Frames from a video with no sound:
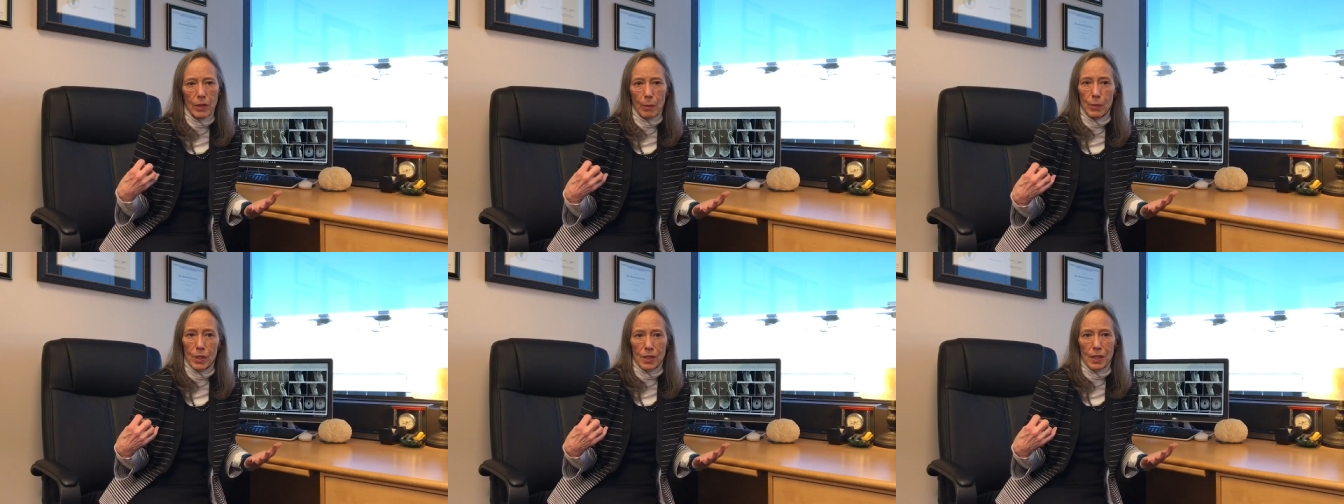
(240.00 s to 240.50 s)

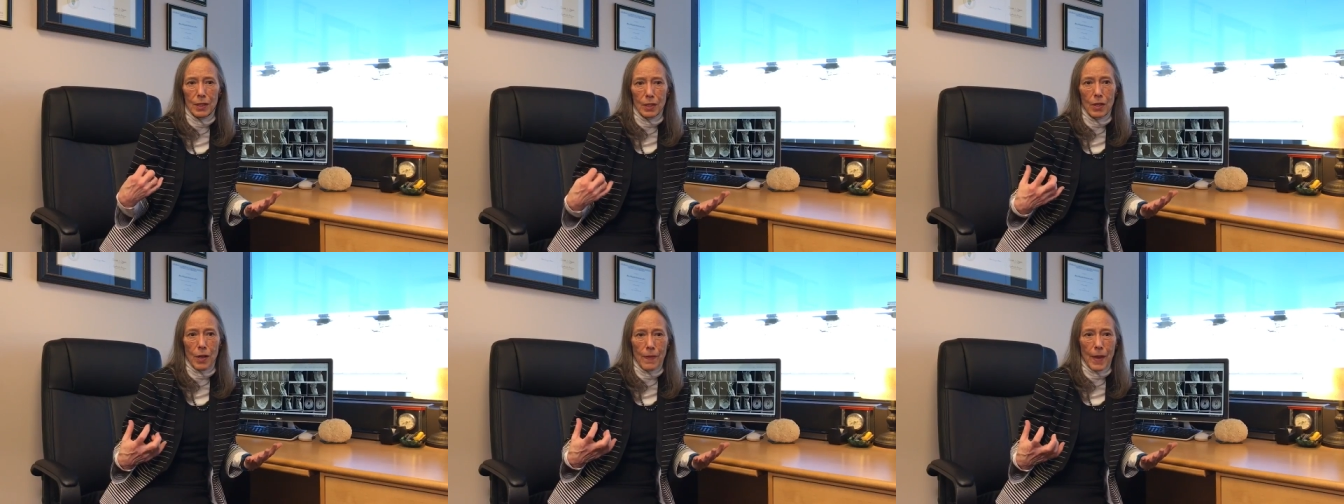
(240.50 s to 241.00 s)
numbness,
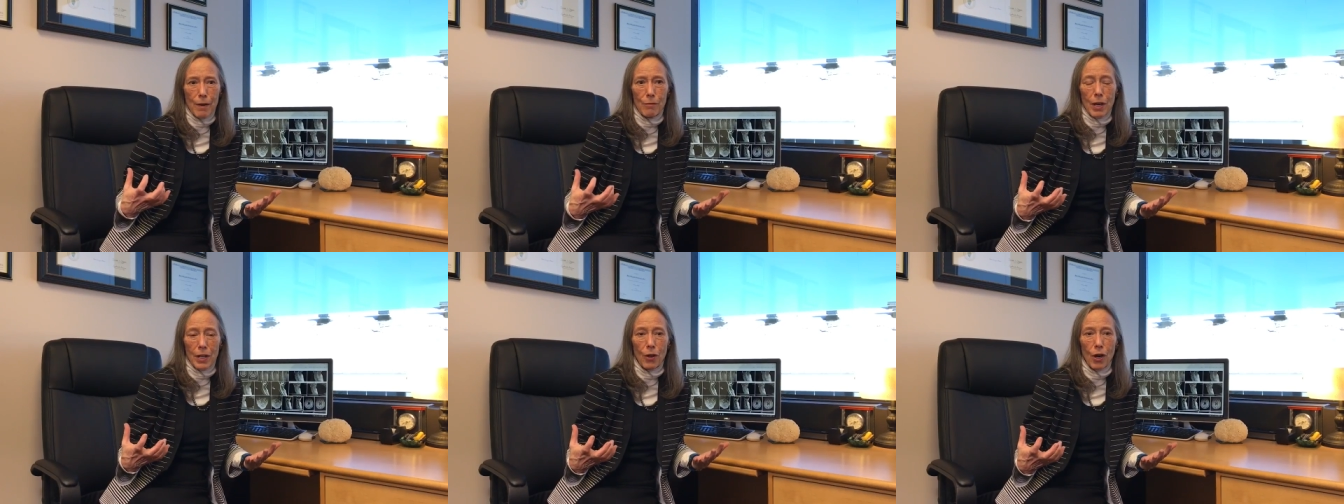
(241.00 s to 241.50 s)
tingling on that
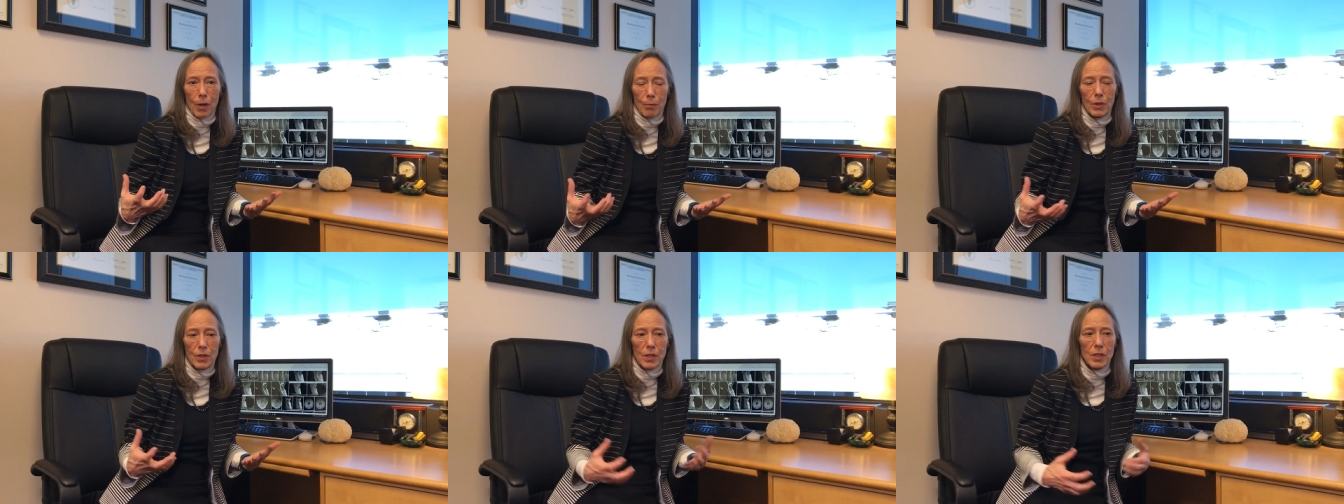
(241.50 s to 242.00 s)
right arm,
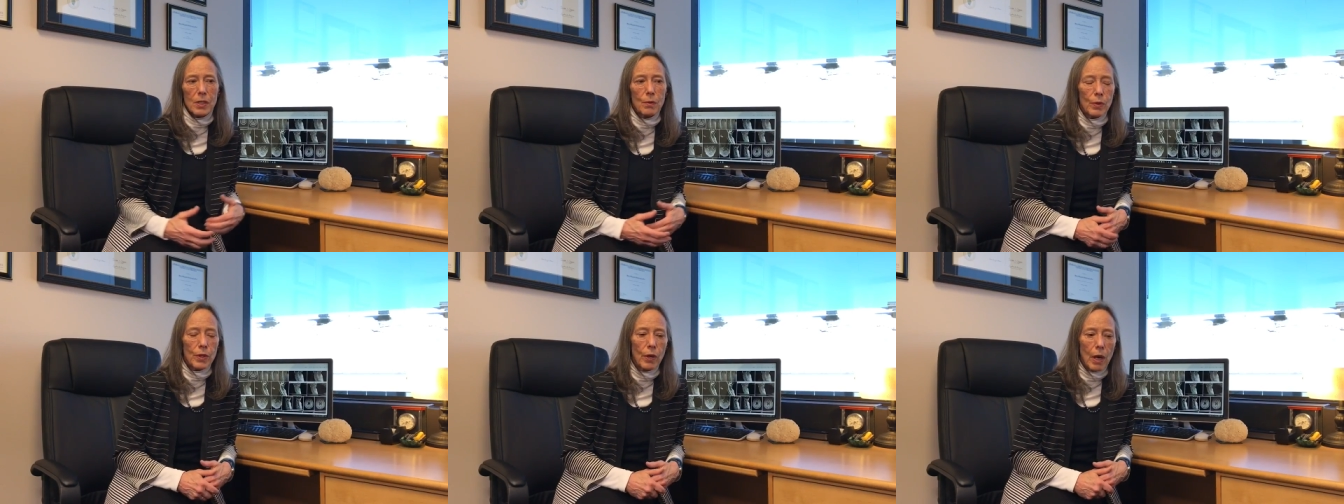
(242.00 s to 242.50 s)
consistent
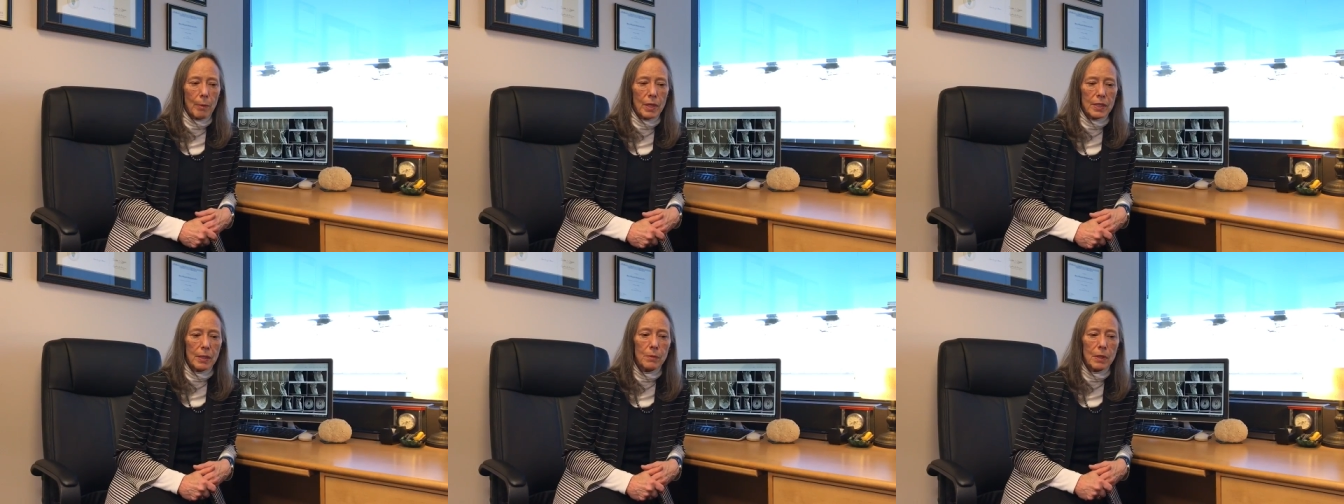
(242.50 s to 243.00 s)
with their
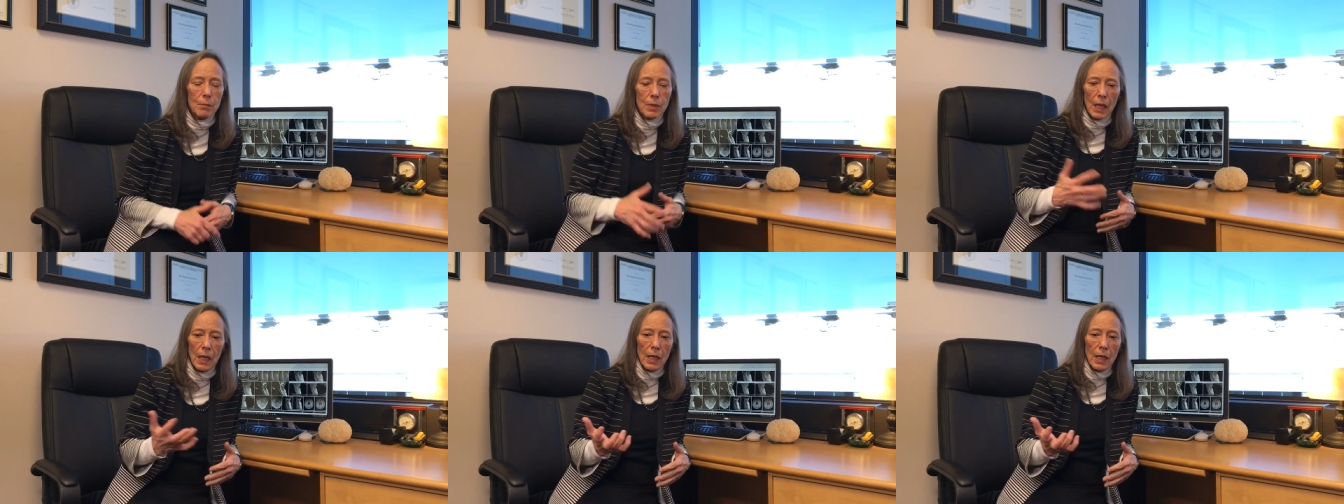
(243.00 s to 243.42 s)
MS symptoms.